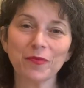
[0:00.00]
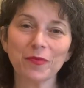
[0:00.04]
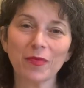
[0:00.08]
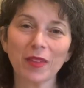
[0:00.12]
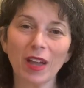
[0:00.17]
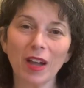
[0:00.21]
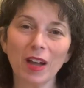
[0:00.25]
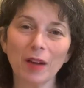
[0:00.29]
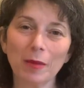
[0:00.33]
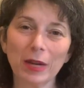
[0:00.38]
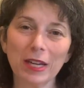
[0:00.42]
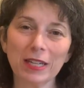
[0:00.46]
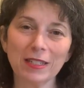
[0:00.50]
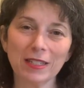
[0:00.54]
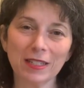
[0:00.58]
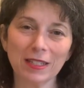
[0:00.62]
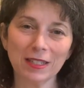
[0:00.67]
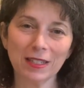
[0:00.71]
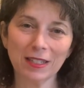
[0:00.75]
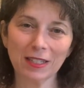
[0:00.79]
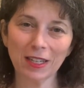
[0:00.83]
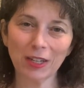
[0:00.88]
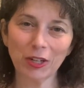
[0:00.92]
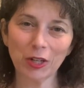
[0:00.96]
I did
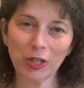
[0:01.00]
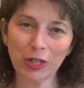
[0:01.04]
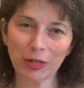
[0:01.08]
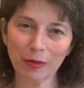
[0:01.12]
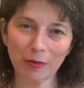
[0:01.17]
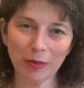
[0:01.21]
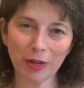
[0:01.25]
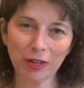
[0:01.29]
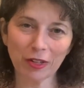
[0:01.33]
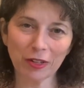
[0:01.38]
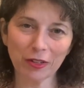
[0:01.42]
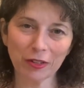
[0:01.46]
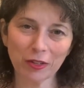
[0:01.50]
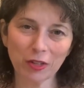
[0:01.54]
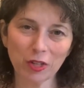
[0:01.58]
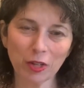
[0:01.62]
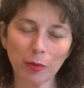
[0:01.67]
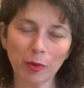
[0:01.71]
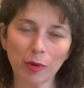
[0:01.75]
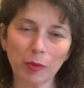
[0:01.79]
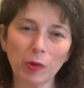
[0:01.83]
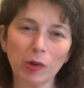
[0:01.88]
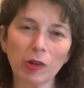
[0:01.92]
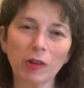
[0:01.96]
see her at Maryland Sheep
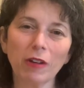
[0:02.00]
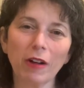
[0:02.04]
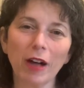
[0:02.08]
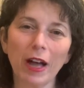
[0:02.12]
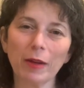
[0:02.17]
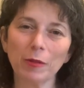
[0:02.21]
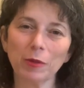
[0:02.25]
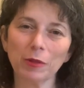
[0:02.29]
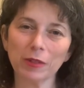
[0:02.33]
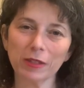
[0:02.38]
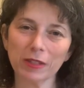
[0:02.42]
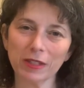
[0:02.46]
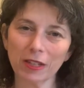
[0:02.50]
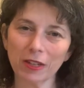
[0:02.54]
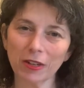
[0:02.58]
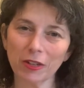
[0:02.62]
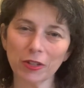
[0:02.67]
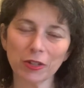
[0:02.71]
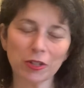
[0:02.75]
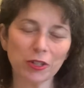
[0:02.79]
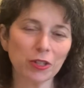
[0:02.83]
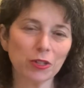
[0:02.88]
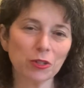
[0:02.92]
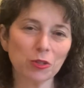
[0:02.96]
and Wool. I will see her.
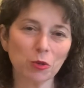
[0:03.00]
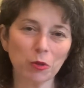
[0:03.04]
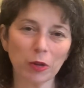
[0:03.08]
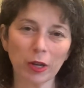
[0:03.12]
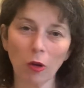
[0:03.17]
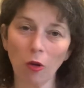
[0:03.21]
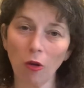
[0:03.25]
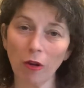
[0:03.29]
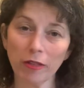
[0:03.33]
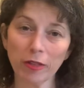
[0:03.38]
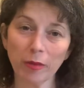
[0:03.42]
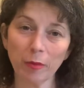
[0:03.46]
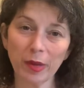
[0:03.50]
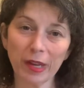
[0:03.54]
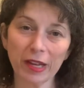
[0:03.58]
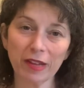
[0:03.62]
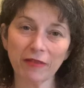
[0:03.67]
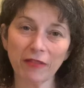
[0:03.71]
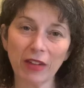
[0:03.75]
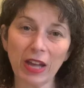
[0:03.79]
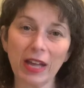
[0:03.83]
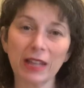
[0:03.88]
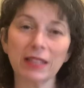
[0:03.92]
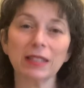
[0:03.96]
She's doing all the big
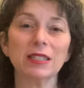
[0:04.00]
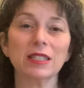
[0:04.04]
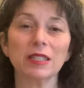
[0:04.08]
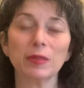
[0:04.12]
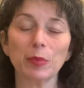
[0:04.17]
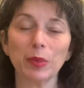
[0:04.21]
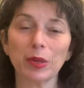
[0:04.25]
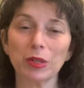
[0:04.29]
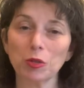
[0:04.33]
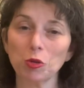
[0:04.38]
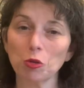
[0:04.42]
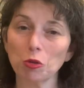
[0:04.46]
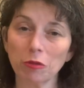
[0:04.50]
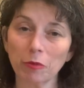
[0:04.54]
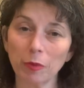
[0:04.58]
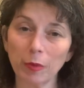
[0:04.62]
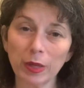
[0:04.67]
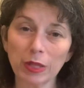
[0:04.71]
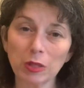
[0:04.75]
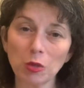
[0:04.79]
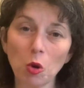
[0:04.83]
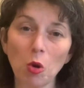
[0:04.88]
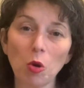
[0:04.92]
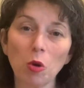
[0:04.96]
events, but truth
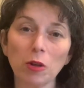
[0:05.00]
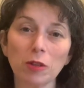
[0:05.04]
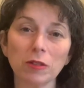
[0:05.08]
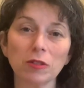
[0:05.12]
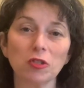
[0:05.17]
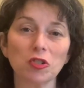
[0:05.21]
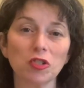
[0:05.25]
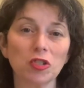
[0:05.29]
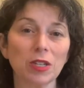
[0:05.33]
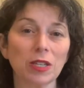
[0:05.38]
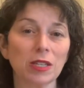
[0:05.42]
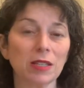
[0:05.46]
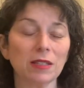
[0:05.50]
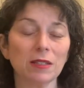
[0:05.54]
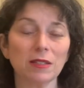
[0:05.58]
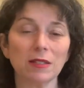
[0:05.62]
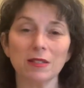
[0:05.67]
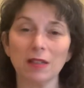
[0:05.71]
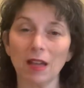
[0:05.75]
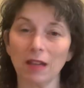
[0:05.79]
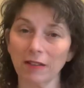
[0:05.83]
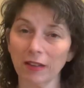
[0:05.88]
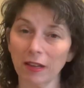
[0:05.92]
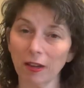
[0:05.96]
be told, she is
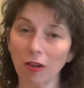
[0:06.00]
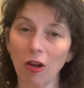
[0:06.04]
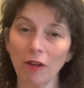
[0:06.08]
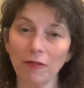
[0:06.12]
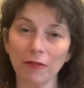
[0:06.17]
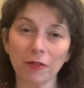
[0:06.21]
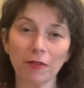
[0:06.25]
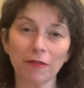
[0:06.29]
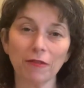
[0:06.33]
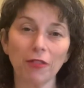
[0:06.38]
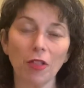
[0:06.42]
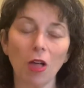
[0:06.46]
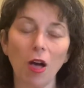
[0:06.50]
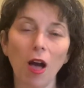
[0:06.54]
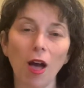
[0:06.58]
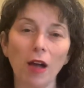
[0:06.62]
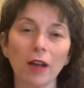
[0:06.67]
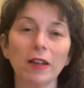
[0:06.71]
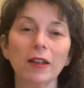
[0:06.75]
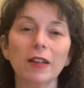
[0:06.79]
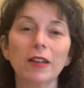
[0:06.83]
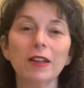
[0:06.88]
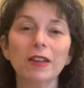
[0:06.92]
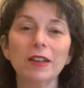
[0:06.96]
selling off her
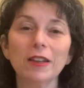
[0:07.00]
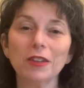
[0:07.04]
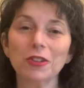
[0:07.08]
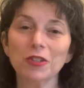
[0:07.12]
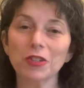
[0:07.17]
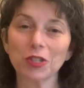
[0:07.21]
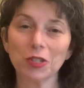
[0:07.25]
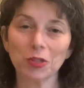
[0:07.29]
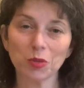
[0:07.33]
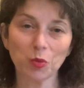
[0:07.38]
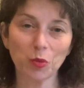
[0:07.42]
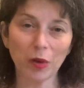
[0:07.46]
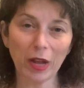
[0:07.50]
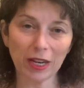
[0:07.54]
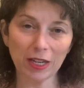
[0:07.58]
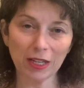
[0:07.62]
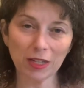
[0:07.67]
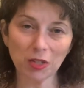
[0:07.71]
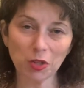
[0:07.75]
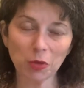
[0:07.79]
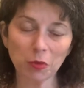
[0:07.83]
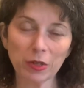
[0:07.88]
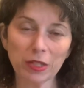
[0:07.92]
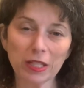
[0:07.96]
flock. She's ready
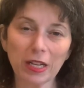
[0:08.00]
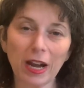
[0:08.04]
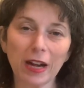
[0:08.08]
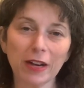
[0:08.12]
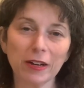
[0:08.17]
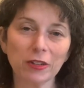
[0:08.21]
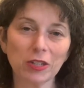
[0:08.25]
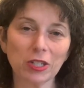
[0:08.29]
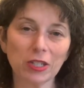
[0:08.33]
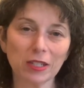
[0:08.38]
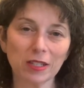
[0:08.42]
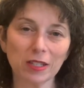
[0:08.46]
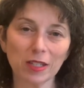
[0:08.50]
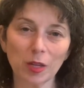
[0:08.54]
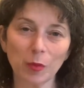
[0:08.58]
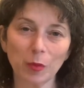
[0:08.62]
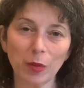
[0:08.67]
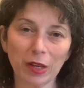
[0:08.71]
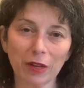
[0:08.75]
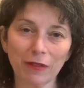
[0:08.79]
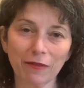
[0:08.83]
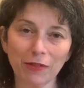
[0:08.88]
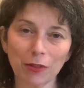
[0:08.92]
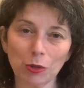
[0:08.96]
to retire. She's
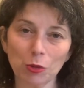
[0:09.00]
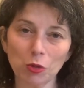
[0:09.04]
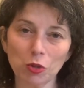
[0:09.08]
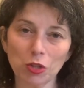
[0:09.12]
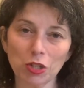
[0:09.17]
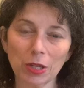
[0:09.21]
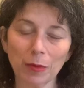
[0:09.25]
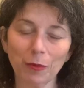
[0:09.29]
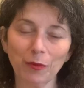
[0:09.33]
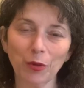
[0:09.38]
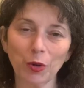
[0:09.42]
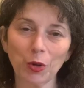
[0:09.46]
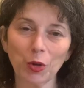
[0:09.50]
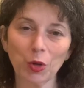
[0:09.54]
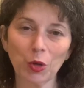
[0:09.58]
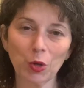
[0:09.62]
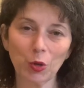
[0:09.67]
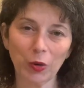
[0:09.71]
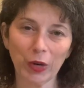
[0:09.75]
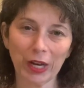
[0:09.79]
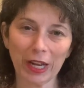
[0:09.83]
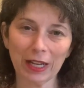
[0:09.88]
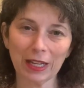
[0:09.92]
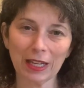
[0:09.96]
keeping a few sheep for her
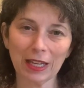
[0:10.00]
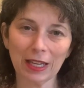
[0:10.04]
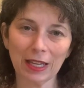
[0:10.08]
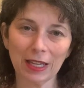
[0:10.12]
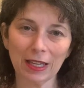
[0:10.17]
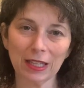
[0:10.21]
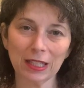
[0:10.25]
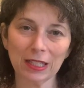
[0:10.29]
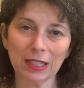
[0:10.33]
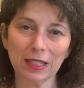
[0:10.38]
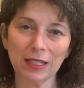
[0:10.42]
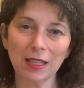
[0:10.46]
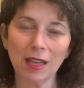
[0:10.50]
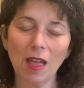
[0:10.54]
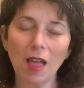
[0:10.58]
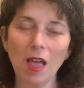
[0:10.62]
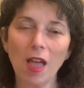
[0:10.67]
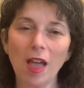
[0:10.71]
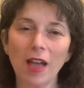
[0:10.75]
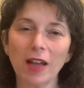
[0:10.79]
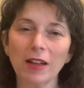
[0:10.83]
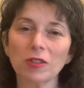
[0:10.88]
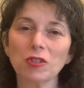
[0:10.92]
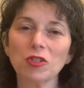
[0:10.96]
grandkids,
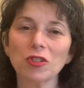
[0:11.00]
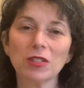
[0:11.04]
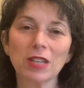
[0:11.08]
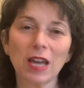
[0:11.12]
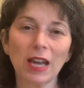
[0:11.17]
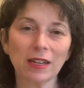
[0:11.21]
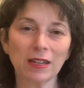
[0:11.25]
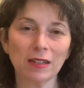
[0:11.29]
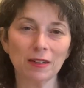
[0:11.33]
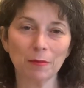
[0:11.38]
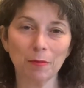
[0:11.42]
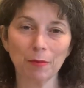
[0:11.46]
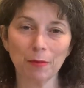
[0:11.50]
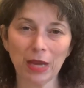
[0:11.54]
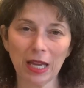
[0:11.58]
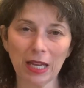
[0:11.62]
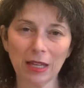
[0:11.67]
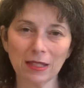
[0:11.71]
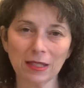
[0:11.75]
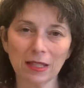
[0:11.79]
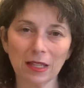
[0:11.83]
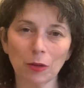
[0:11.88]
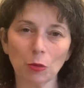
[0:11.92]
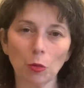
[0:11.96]
and she's had an
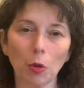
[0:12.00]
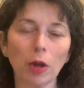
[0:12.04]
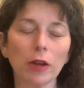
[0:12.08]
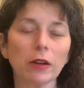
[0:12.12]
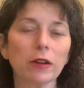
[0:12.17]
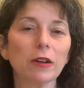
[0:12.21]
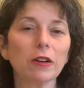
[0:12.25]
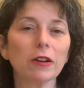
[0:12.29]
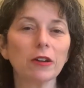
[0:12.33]
amazing run.